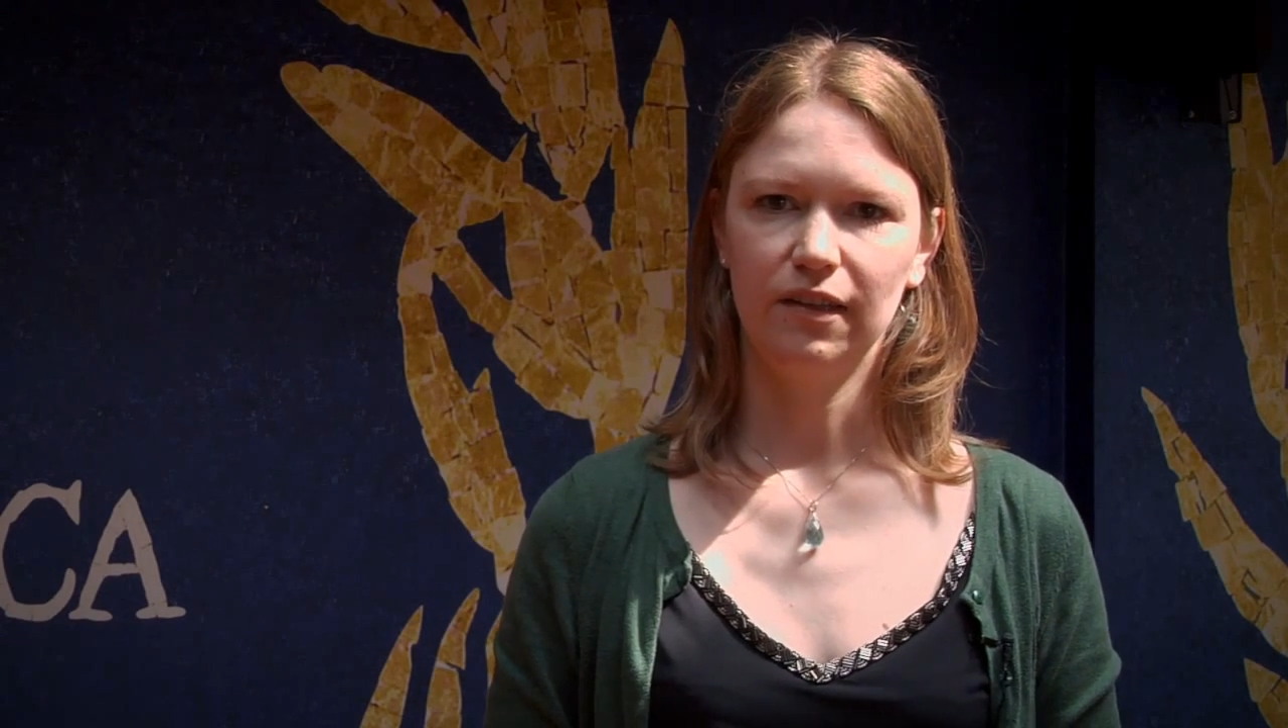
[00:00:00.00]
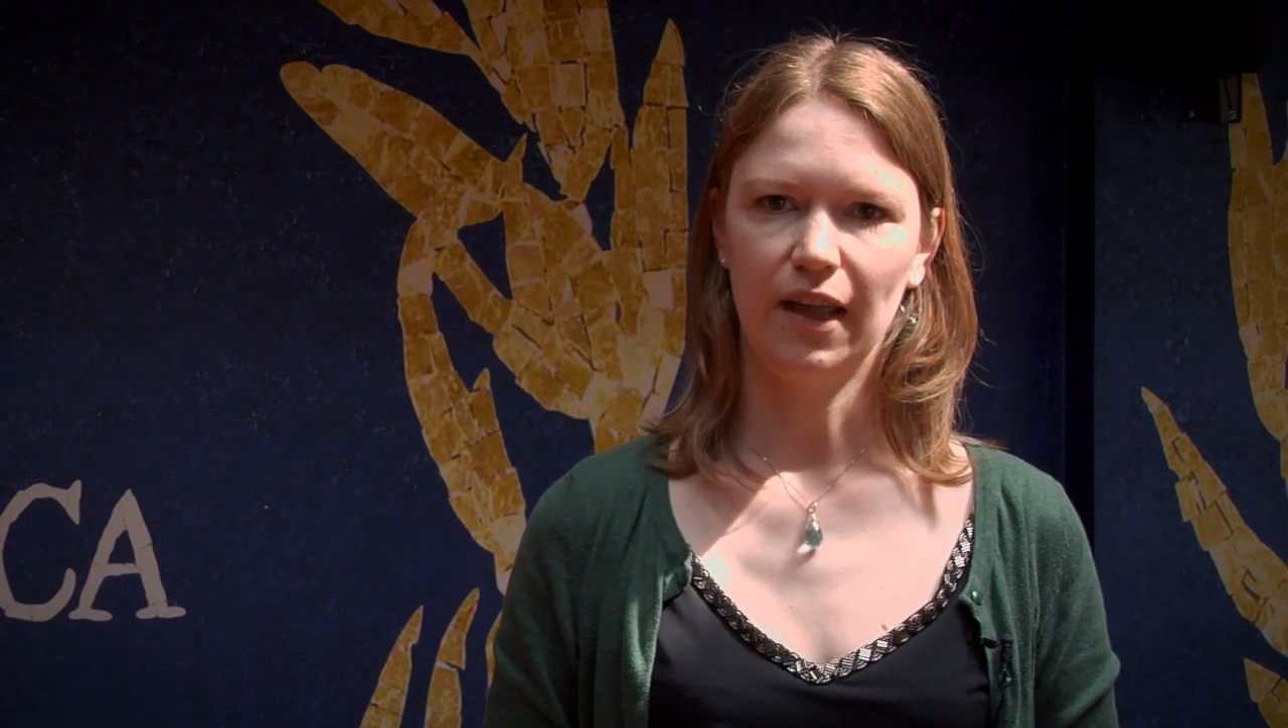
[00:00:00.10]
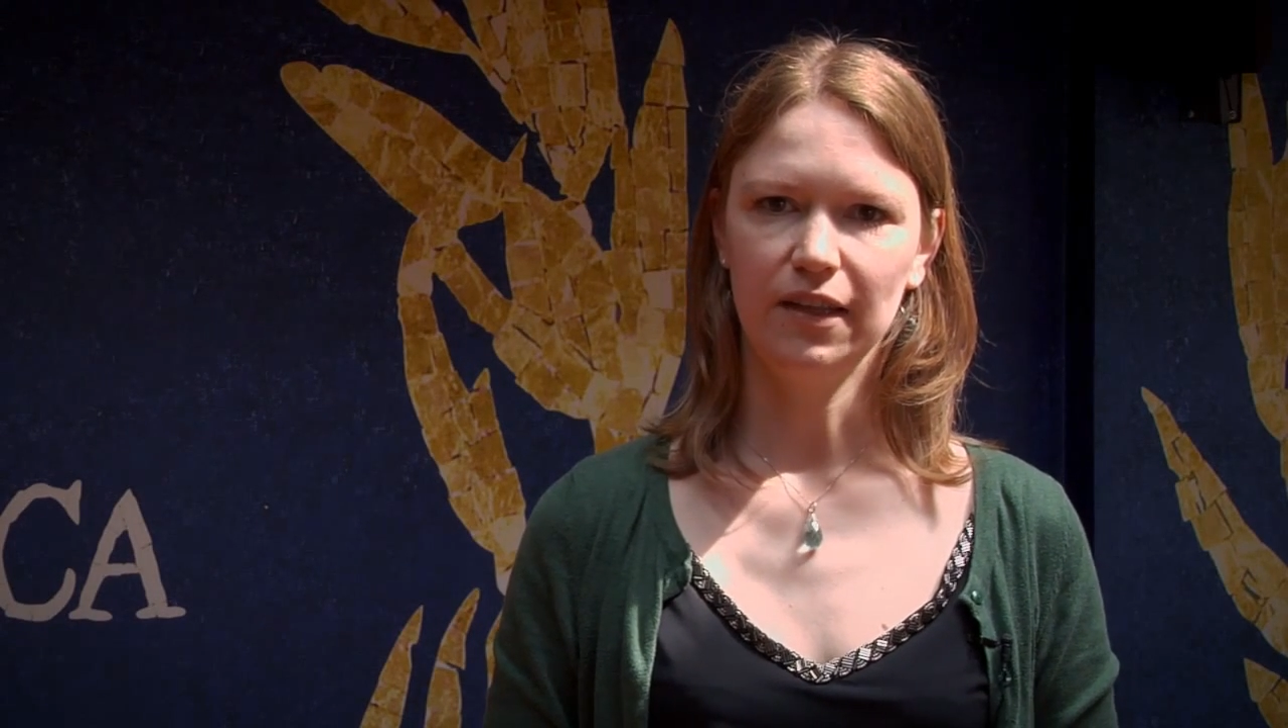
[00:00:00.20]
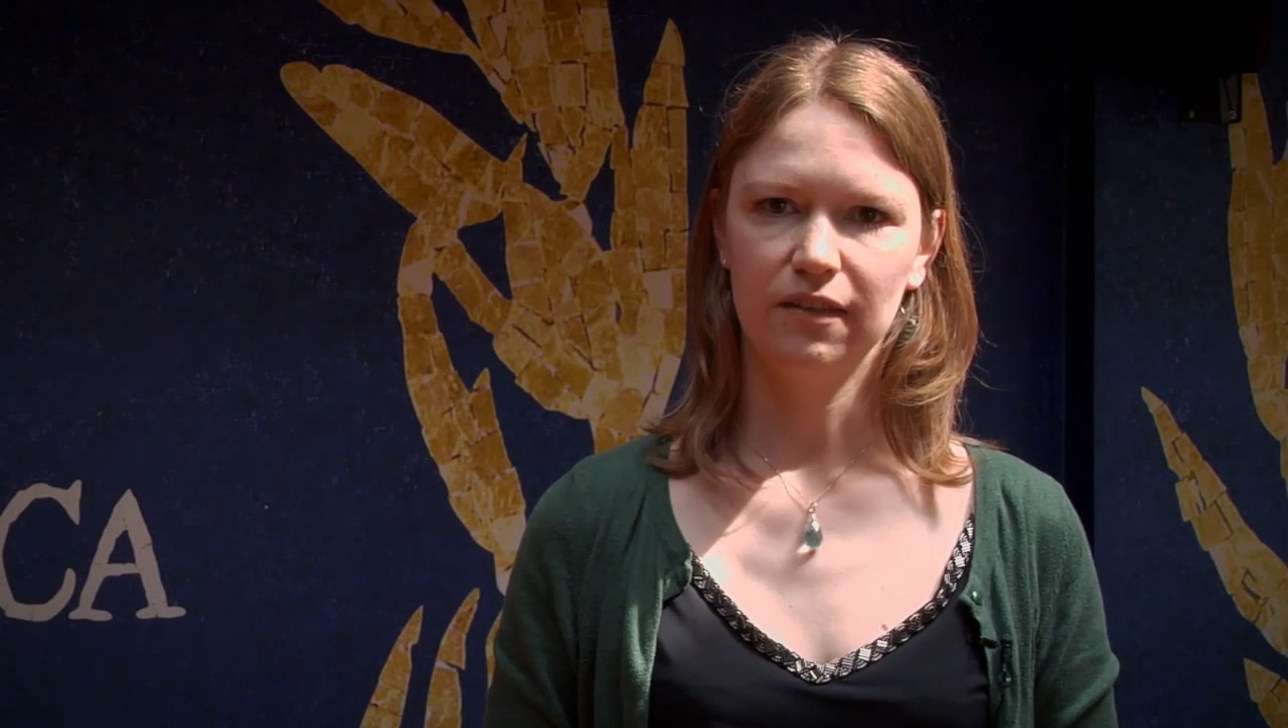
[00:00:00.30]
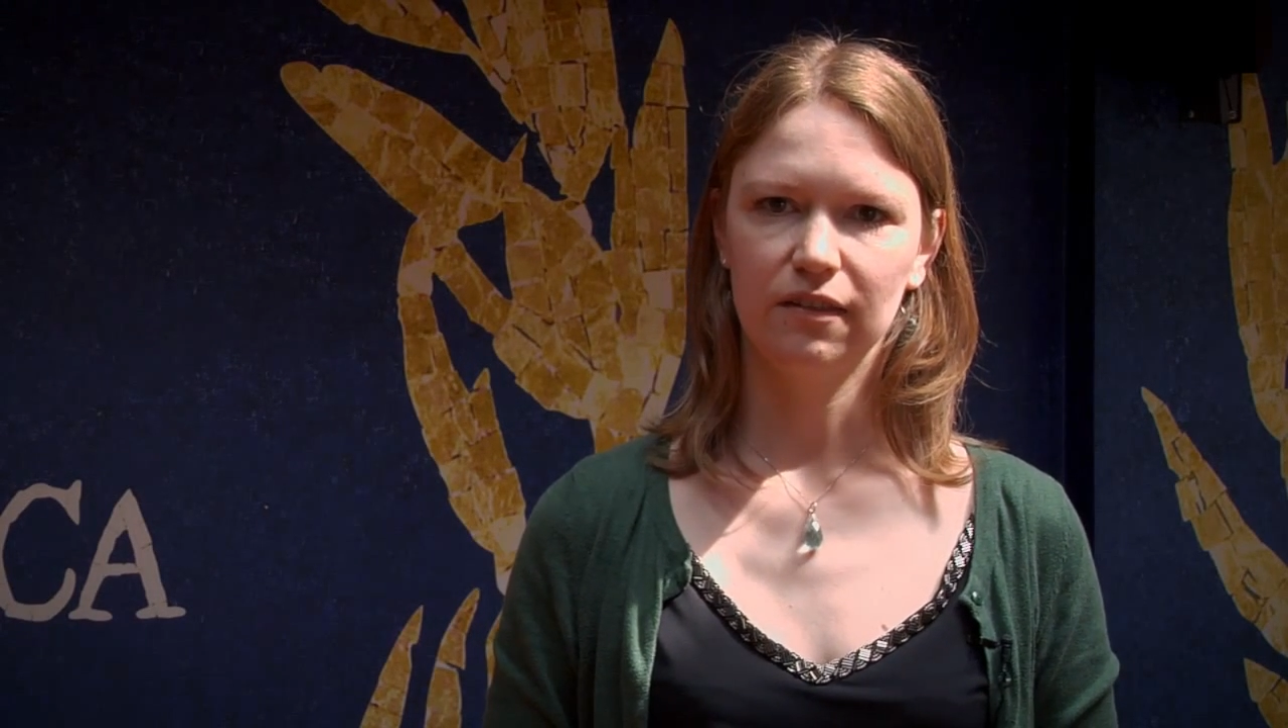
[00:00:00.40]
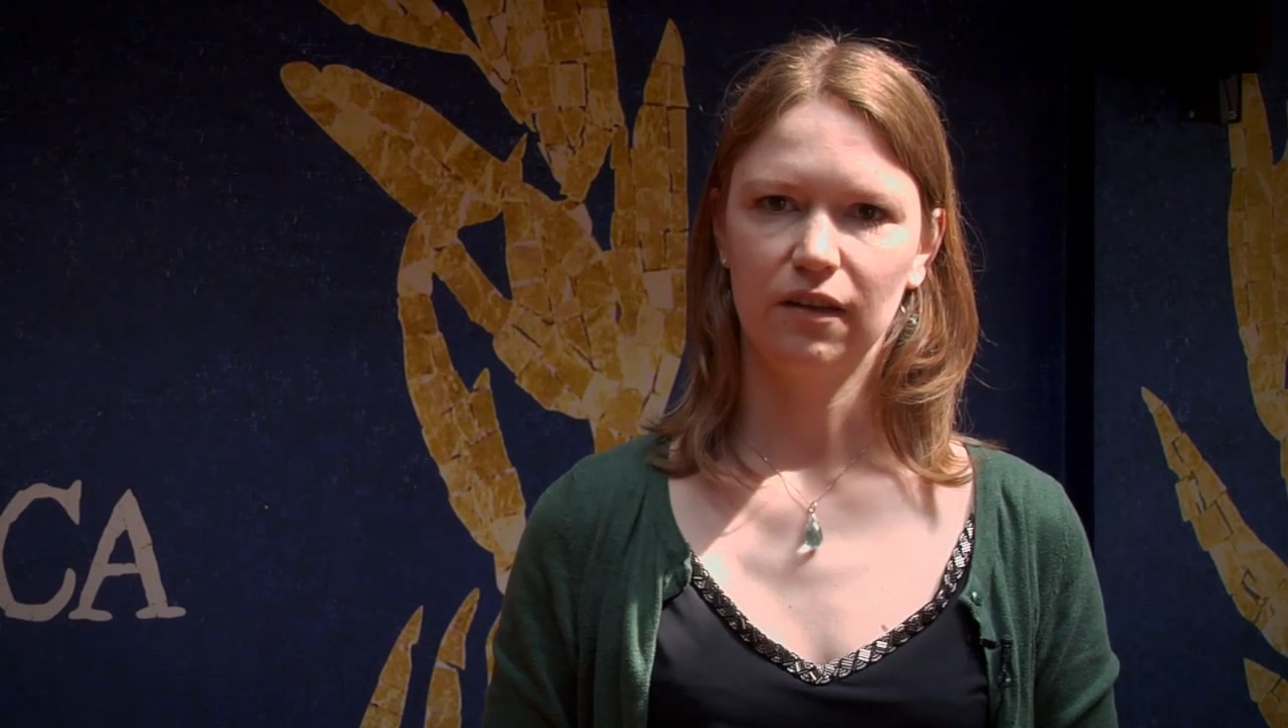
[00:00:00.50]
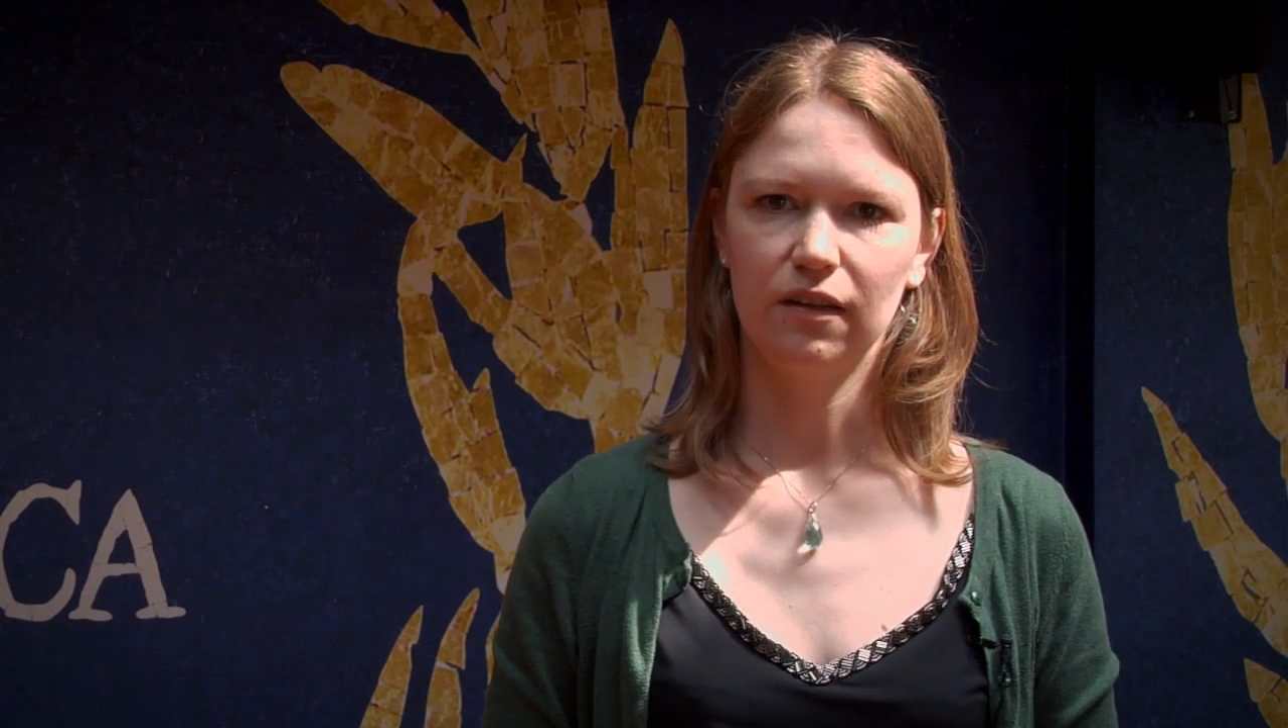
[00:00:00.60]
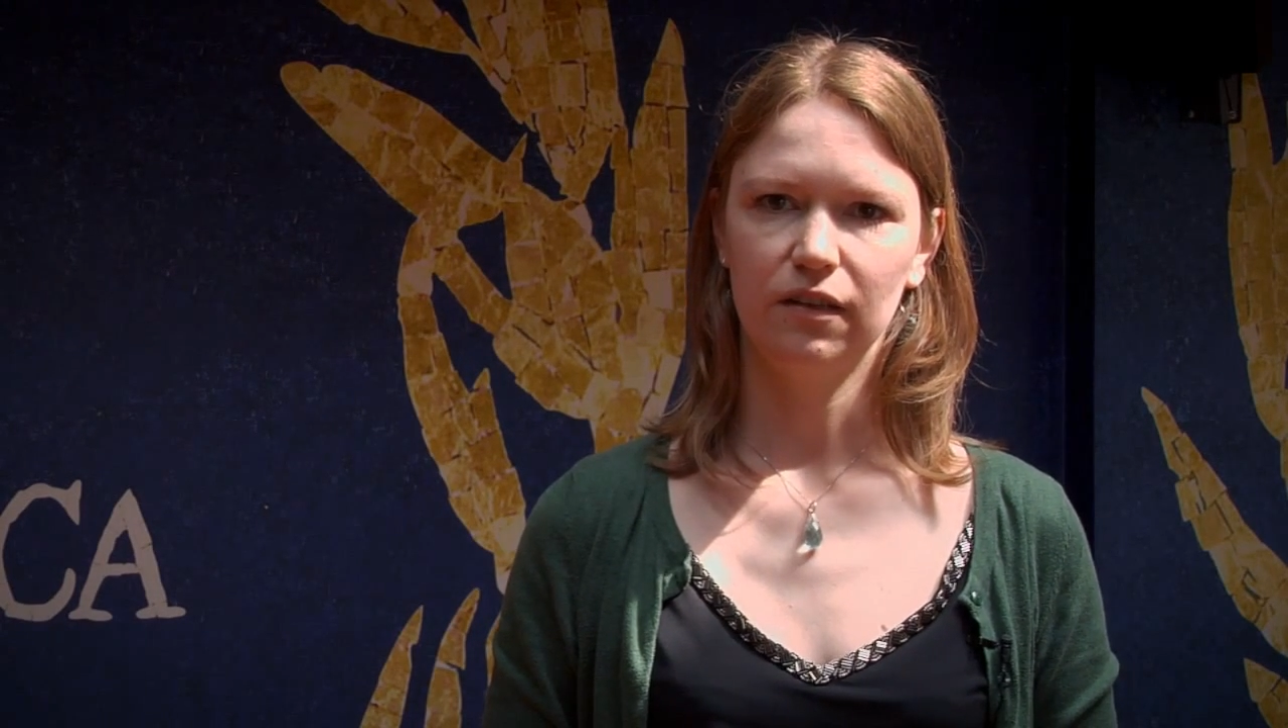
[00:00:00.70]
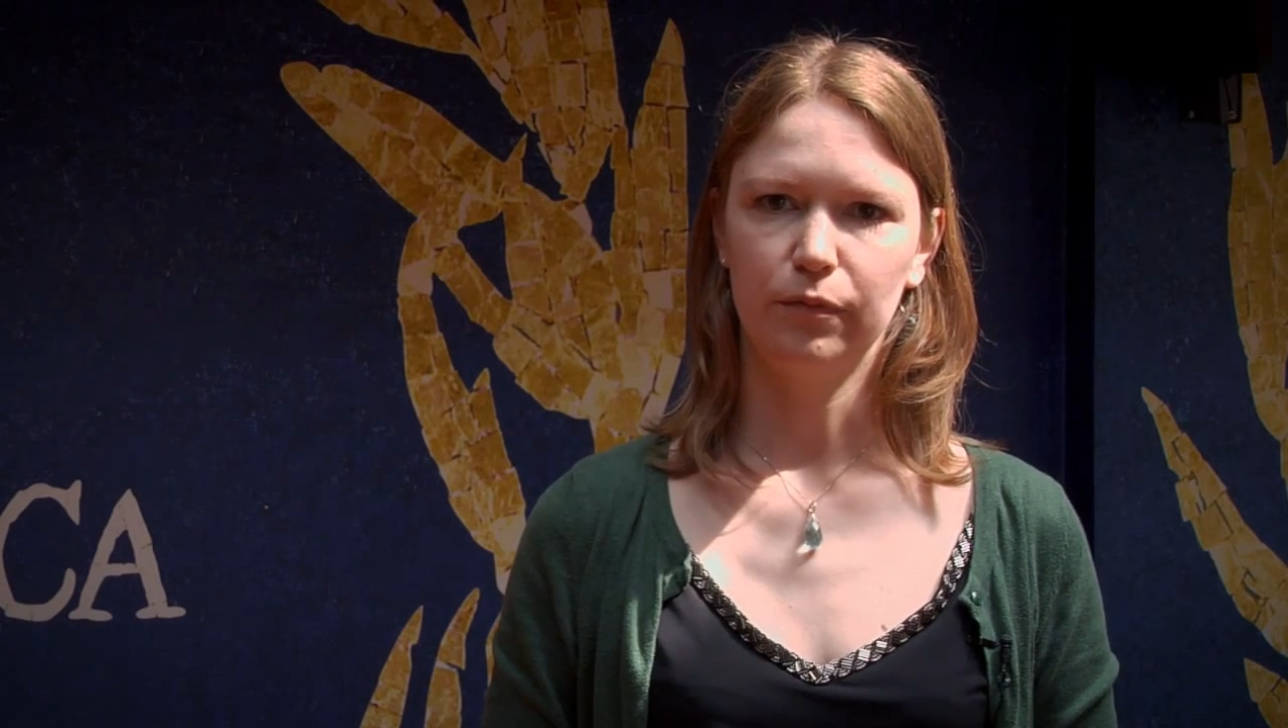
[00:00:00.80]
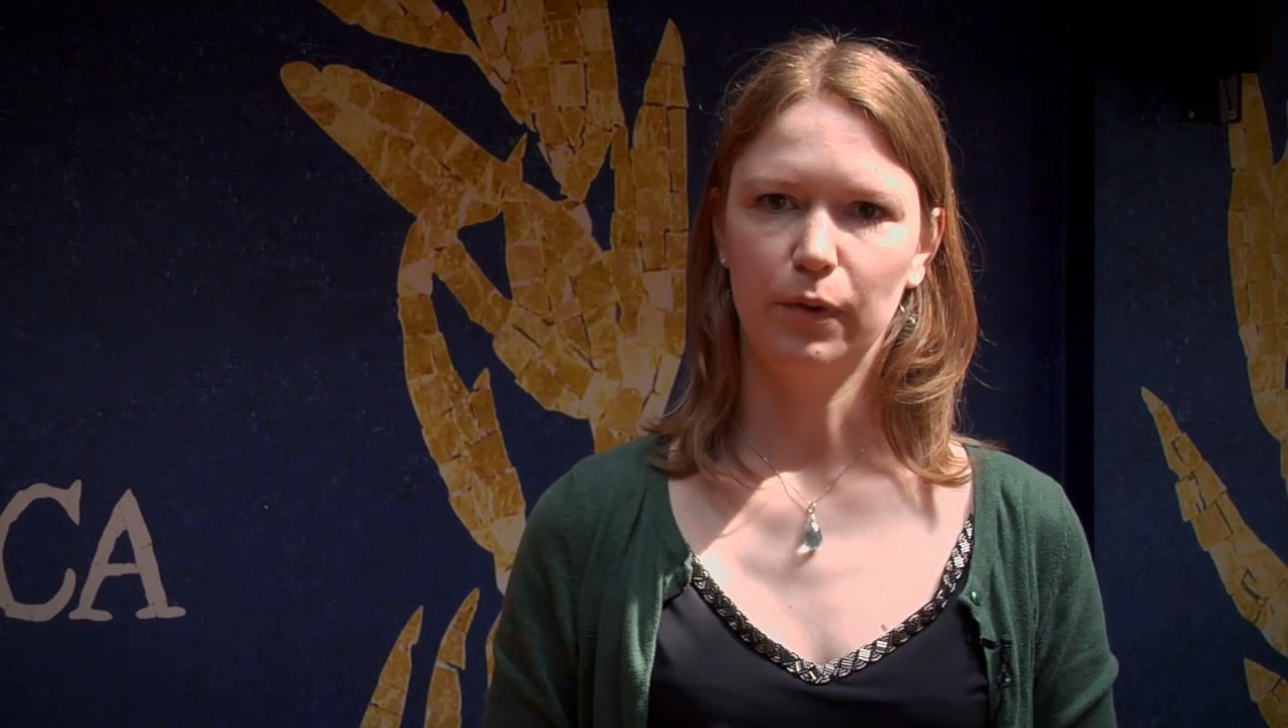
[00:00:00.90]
take an